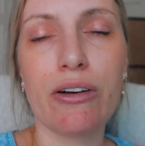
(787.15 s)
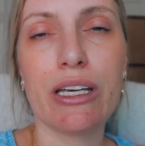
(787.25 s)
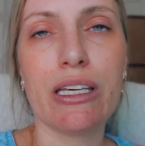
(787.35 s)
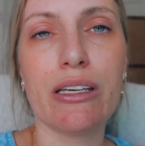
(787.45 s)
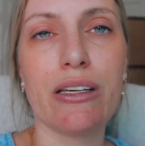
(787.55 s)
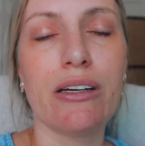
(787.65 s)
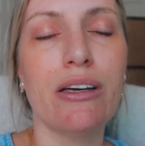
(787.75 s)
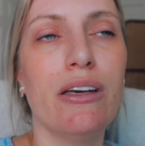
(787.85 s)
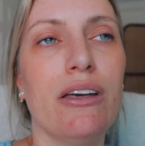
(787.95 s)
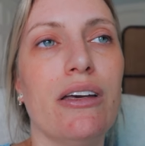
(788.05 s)
He
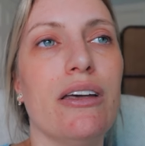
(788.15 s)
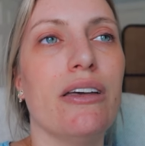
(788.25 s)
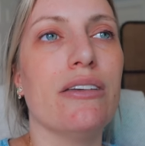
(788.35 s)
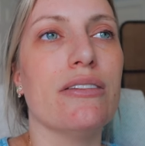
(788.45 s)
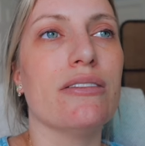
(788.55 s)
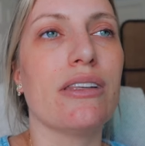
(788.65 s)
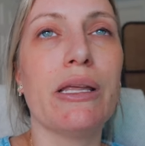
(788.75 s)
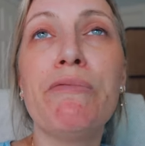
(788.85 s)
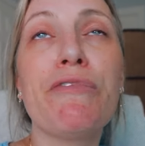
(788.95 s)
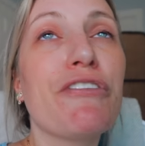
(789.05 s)
is
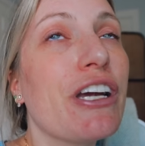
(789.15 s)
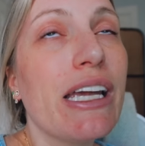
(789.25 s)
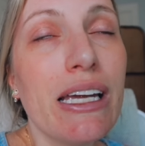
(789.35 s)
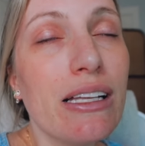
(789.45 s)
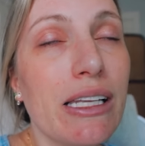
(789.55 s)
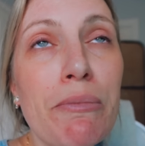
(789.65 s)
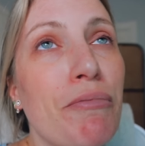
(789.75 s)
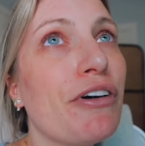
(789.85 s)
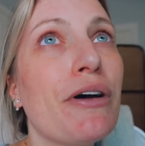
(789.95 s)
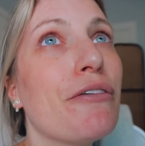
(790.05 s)
limp-free,
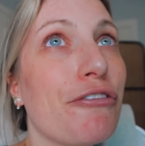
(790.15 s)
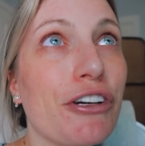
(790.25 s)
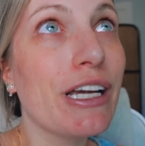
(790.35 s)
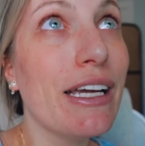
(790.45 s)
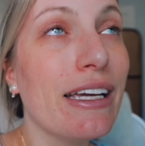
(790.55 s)
limp free.